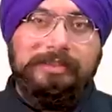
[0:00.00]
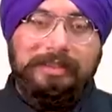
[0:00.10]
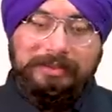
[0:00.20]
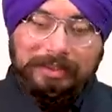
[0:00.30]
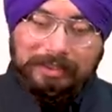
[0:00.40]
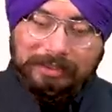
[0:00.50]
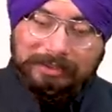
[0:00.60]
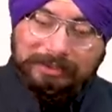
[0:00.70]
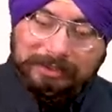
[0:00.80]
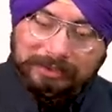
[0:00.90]
is this?
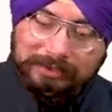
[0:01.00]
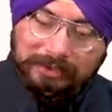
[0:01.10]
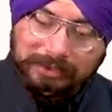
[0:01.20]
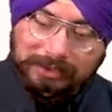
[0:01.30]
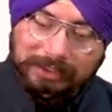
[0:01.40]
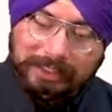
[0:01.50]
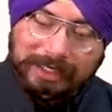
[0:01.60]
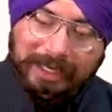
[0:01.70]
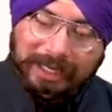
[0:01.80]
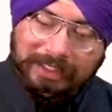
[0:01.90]
This is the
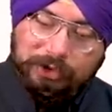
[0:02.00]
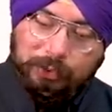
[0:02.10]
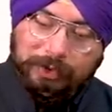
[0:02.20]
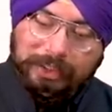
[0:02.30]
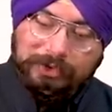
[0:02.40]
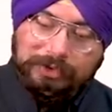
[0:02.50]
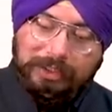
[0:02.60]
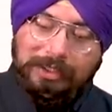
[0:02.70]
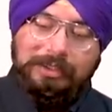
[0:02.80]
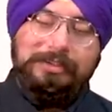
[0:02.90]

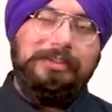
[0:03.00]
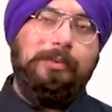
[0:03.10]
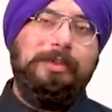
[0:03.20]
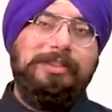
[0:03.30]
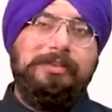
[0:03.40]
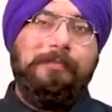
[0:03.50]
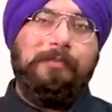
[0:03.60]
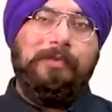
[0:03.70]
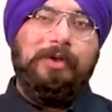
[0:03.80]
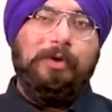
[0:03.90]
educational service
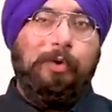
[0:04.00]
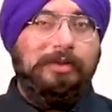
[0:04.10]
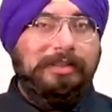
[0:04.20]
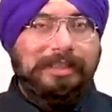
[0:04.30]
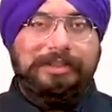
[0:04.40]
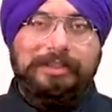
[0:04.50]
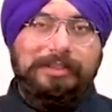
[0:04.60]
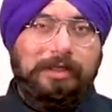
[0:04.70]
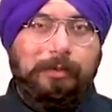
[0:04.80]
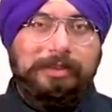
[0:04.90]
or the teaching
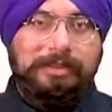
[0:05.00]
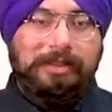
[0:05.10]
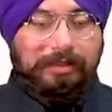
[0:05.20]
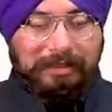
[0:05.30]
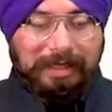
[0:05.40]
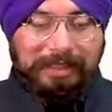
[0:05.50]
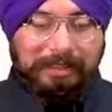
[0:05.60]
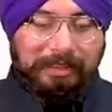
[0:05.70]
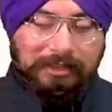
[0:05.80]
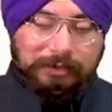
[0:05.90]
service right?
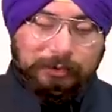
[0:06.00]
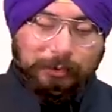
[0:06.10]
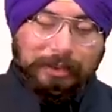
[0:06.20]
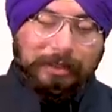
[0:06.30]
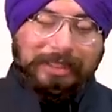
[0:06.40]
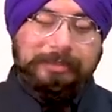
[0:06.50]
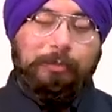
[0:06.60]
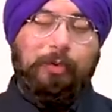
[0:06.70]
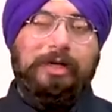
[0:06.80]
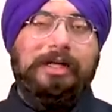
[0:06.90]
So
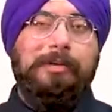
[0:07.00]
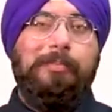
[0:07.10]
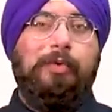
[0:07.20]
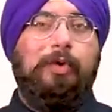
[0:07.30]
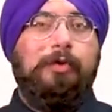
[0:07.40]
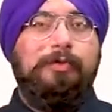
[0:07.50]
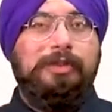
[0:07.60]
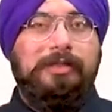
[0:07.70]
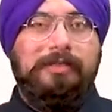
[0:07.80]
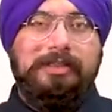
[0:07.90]
export import of
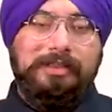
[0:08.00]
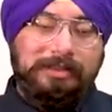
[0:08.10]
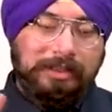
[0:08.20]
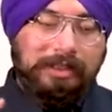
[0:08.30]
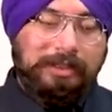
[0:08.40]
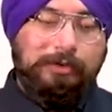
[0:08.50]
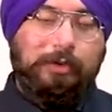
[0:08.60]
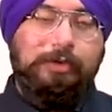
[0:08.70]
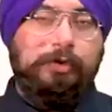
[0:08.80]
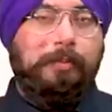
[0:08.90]
services is
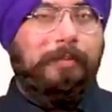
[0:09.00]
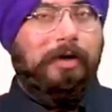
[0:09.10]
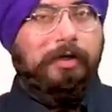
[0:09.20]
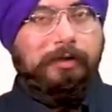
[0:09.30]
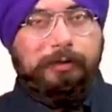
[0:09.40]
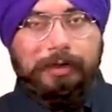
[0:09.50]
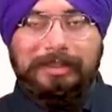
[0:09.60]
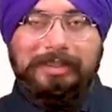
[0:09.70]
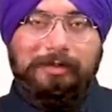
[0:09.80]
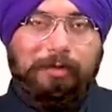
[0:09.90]
also part of our
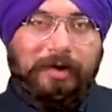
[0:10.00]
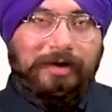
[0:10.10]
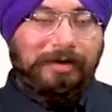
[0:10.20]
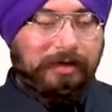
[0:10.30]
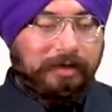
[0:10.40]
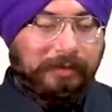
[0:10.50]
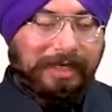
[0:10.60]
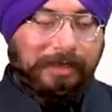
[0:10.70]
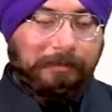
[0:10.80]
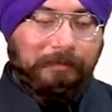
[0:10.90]
foreign
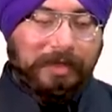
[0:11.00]
trade.